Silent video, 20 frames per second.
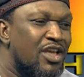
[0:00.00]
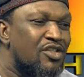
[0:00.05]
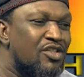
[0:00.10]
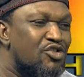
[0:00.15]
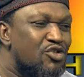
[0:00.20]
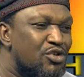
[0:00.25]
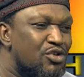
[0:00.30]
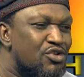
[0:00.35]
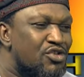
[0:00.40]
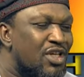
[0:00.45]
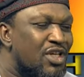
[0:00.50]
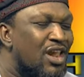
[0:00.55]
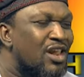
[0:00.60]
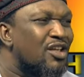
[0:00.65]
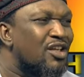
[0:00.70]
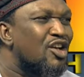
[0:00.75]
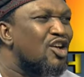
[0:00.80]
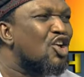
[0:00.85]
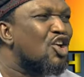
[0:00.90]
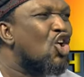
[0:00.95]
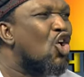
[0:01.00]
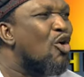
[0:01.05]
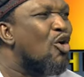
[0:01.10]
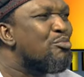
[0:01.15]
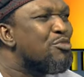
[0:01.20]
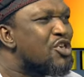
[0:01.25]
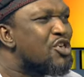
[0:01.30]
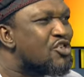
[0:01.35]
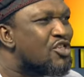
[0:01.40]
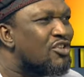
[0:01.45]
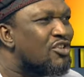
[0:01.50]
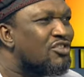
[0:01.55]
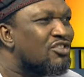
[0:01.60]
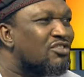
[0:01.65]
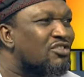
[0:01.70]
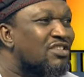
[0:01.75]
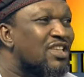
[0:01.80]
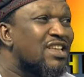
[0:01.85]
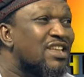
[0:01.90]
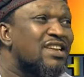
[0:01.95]
of the judicial
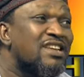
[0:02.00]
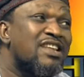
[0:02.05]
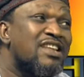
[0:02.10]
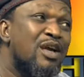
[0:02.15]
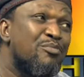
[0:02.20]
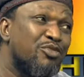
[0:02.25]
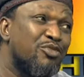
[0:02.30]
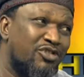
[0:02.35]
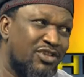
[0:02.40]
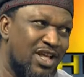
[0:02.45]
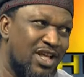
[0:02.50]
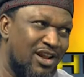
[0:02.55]
commissions oh.